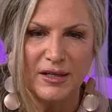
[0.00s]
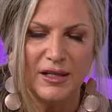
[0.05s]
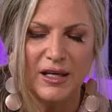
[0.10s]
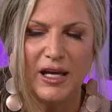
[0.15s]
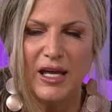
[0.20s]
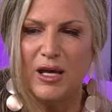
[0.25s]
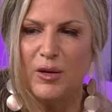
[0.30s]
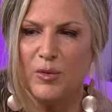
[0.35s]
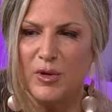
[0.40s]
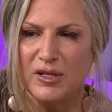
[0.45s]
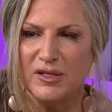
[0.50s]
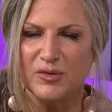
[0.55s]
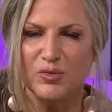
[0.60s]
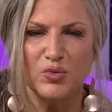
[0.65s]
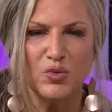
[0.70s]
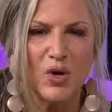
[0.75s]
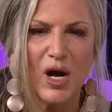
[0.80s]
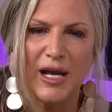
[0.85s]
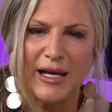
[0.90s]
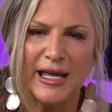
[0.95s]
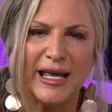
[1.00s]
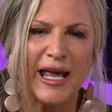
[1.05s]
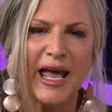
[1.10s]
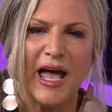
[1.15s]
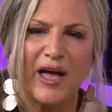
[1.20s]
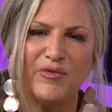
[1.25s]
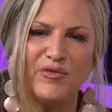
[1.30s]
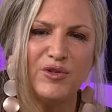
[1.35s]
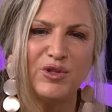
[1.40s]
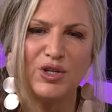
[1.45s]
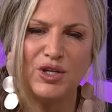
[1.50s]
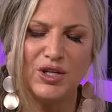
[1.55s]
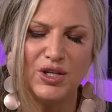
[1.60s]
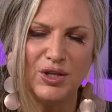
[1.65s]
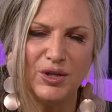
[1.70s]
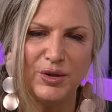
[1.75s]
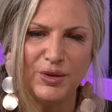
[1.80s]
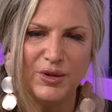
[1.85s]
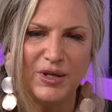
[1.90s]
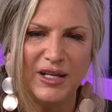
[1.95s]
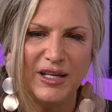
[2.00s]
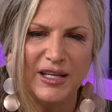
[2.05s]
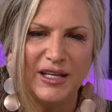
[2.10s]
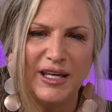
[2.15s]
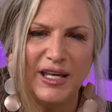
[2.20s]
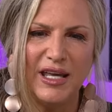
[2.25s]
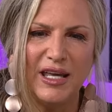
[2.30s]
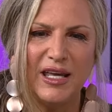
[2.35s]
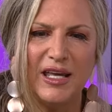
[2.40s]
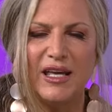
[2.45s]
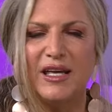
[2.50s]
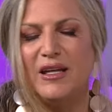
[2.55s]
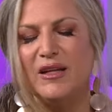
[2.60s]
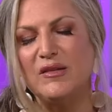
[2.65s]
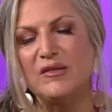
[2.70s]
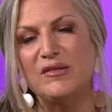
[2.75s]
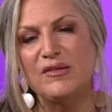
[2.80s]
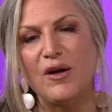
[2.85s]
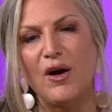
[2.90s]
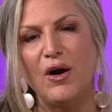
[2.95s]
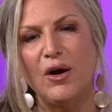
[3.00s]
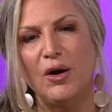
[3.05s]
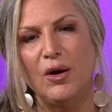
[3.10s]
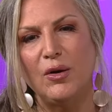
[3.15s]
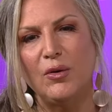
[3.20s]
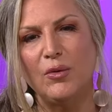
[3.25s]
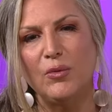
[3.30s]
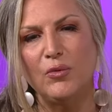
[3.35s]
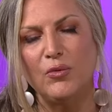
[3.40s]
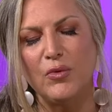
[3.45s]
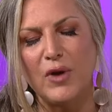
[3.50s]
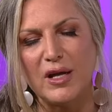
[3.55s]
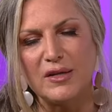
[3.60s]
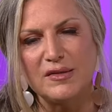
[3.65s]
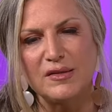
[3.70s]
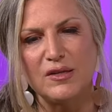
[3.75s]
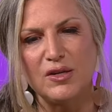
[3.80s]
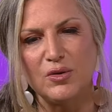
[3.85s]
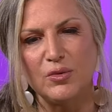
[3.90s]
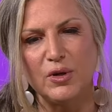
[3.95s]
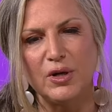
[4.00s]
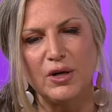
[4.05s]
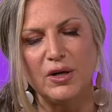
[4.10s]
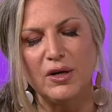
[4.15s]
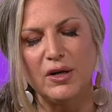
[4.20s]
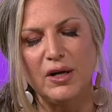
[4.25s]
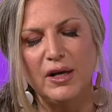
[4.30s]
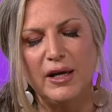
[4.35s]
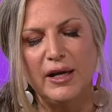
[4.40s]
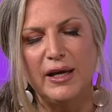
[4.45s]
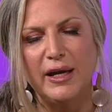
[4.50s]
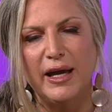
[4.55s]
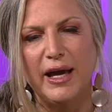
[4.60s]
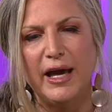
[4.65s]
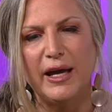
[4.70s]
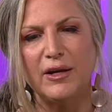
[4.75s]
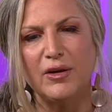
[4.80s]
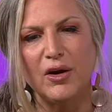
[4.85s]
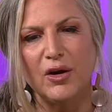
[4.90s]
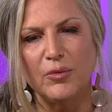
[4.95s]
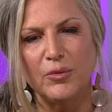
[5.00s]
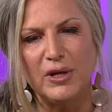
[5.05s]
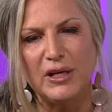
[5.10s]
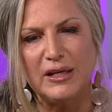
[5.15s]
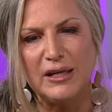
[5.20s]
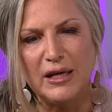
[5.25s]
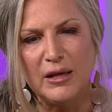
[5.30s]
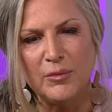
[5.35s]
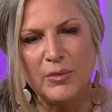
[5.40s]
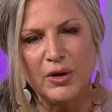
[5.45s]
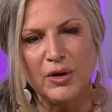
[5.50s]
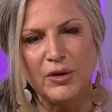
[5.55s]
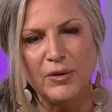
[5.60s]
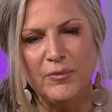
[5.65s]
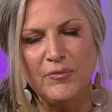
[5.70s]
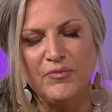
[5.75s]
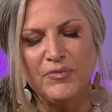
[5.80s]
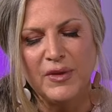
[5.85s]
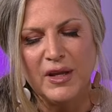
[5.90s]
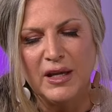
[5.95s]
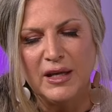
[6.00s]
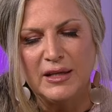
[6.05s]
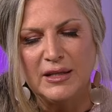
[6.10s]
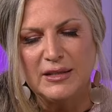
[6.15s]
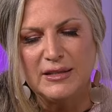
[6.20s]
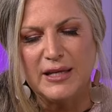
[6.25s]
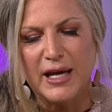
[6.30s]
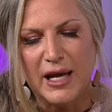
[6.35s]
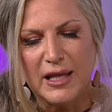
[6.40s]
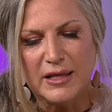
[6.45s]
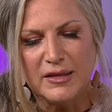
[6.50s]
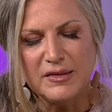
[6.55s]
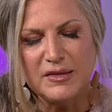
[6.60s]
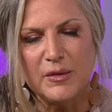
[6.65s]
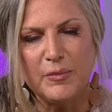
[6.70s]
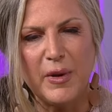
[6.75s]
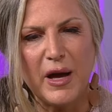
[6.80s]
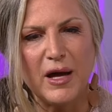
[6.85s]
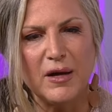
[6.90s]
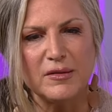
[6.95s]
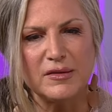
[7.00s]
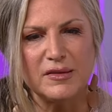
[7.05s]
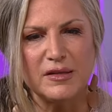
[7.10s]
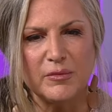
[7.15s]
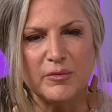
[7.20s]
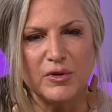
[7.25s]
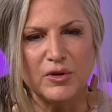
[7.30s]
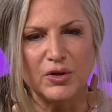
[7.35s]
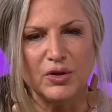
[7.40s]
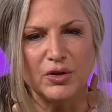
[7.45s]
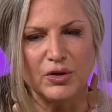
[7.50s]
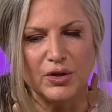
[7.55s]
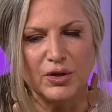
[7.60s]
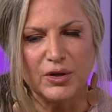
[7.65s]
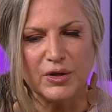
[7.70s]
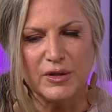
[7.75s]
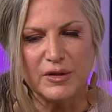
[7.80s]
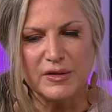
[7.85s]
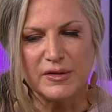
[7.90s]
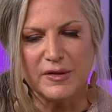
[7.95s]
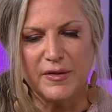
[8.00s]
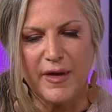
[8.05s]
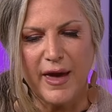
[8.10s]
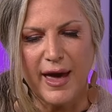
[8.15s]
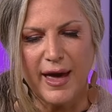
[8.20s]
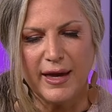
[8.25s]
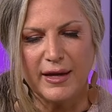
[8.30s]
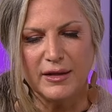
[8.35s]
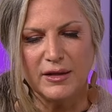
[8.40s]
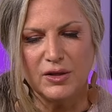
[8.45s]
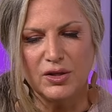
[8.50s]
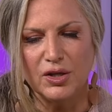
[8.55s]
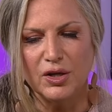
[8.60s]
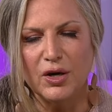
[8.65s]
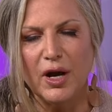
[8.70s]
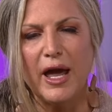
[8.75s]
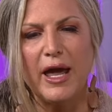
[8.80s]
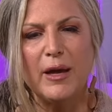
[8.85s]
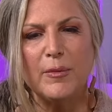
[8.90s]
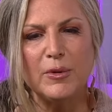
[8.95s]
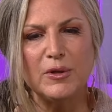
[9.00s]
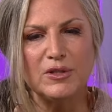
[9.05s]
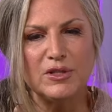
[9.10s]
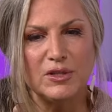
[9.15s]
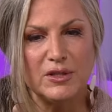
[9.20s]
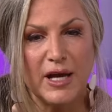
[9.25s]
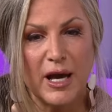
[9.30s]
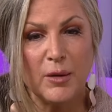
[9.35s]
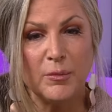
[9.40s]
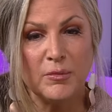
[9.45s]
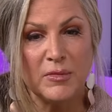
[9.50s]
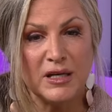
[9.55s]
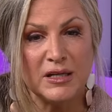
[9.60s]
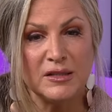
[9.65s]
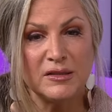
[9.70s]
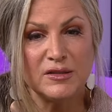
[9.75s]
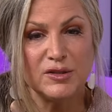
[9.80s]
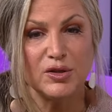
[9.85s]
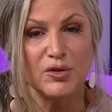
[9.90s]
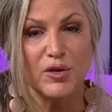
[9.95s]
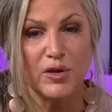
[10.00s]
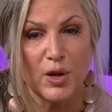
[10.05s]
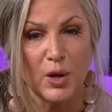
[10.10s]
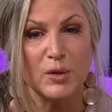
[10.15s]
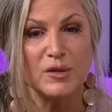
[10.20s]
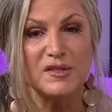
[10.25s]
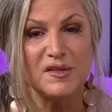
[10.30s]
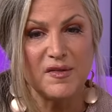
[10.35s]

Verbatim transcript: He was running after you. He is our rescuer and our redeemer. Tell us about some of the girls that you're able to now minister those